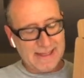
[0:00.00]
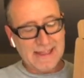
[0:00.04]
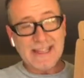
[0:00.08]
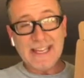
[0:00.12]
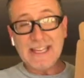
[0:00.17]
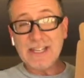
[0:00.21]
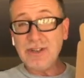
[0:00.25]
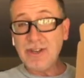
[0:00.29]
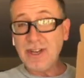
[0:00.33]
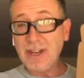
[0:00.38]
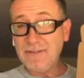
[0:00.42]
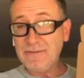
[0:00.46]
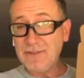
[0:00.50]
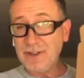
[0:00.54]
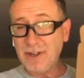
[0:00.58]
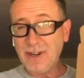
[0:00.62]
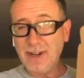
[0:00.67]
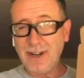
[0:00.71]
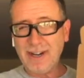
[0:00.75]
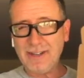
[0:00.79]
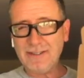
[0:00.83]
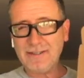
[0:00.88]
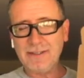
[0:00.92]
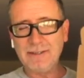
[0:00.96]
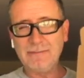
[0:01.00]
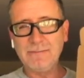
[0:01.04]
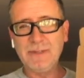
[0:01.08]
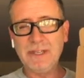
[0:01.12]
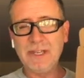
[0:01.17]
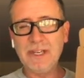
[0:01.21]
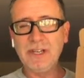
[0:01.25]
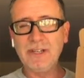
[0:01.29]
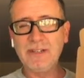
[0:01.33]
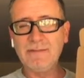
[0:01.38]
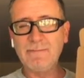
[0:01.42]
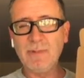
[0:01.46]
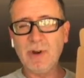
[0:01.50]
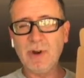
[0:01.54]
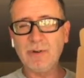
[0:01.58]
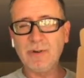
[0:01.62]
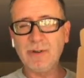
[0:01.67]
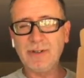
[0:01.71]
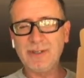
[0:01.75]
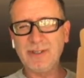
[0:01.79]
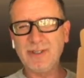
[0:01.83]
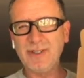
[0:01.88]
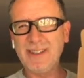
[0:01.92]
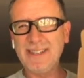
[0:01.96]
Then you have your awesome geared
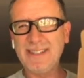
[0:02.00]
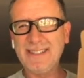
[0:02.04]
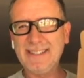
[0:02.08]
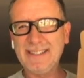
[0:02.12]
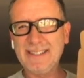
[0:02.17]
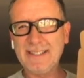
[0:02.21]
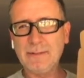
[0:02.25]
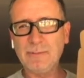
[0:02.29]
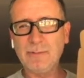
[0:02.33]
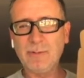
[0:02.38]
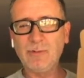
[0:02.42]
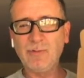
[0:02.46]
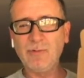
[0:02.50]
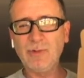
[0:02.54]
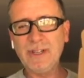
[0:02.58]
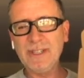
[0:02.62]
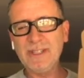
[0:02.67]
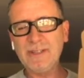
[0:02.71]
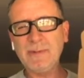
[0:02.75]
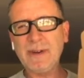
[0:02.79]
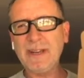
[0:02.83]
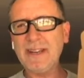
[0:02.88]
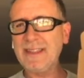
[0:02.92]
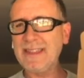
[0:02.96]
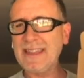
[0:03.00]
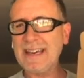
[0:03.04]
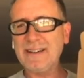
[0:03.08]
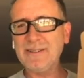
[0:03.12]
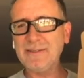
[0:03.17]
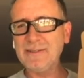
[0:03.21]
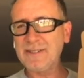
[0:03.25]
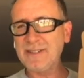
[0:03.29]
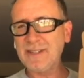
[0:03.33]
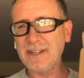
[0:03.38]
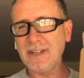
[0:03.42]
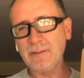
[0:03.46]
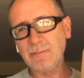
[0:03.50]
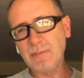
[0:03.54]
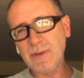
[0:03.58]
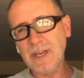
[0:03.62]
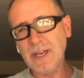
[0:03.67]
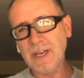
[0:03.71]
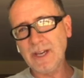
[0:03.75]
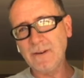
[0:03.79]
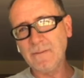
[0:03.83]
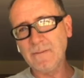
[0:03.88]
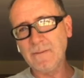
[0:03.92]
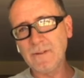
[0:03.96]
motor. So this is runs about 1,000
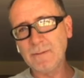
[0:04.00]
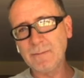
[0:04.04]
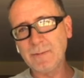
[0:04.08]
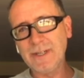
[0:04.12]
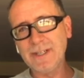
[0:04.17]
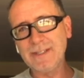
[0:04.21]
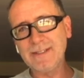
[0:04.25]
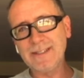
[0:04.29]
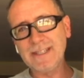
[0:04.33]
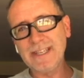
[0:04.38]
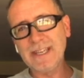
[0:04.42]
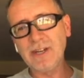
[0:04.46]
RPMs, but it's